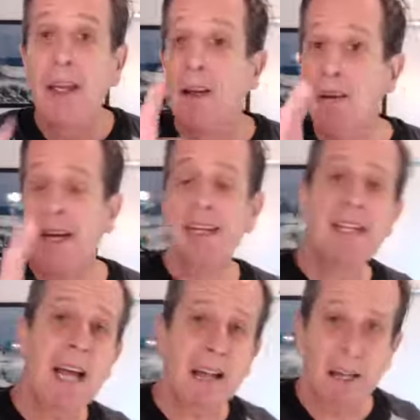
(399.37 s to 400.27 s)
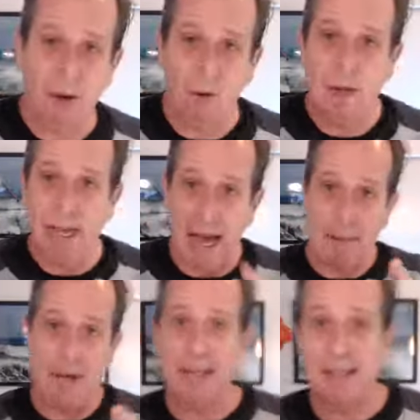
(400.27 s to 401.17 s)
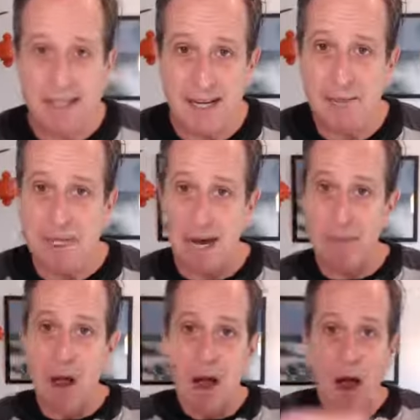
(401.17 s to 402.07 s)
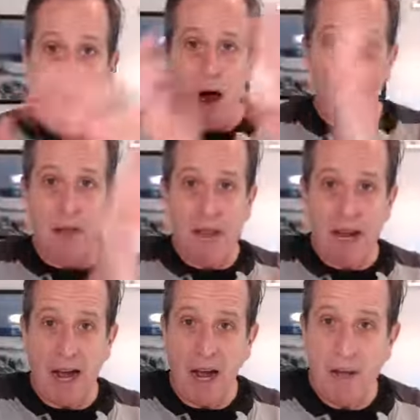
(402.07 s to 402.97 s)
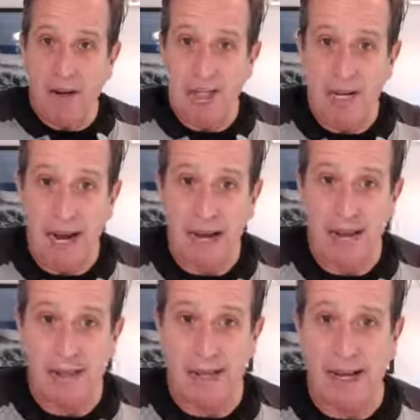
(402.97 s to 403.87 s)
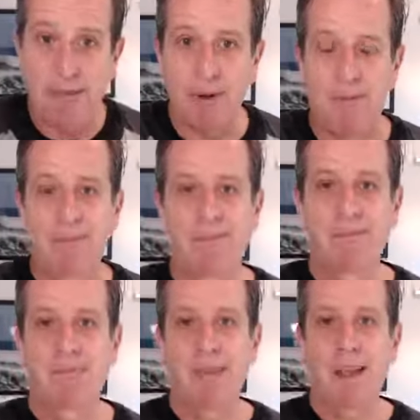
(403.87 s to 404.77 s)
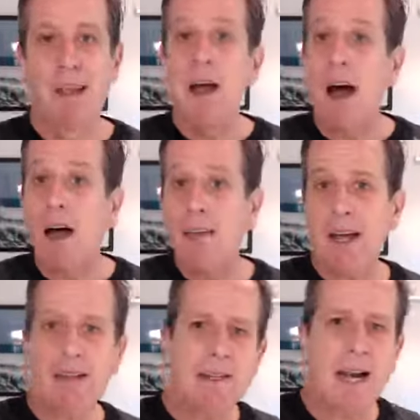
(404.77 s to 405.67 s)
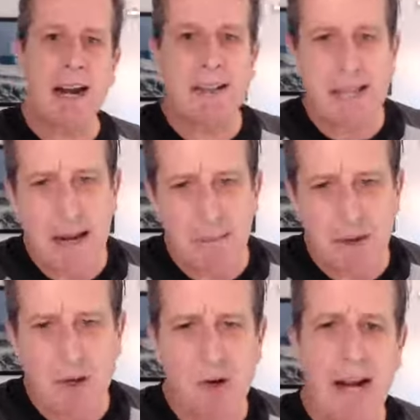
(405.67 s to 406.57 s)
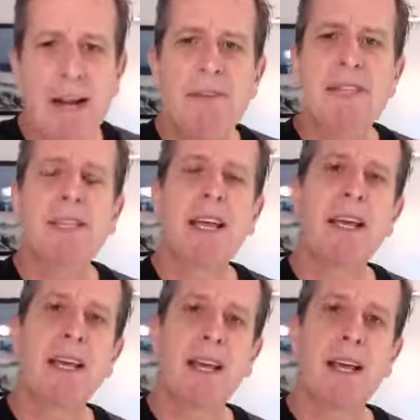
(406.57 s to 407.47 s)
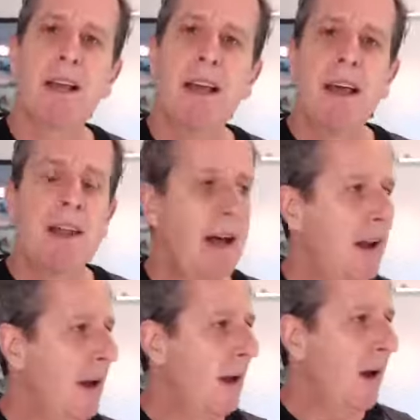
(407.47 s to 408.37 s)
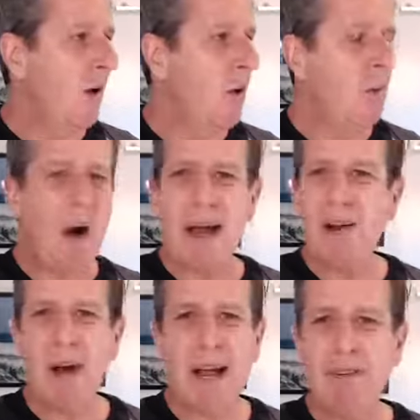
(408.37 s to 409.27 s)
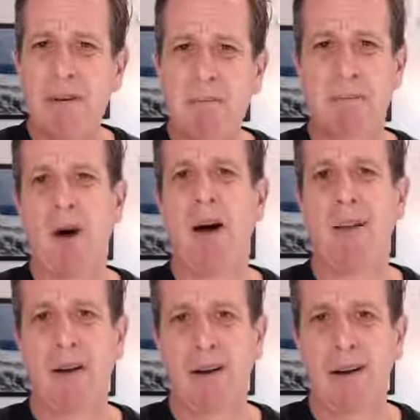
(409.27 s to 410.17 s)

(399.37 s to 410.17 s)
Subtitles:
Well, I can tell you what's happening at the same time on the other side of the table. On the other side of the table, the creative is thinking that, why do I even bother?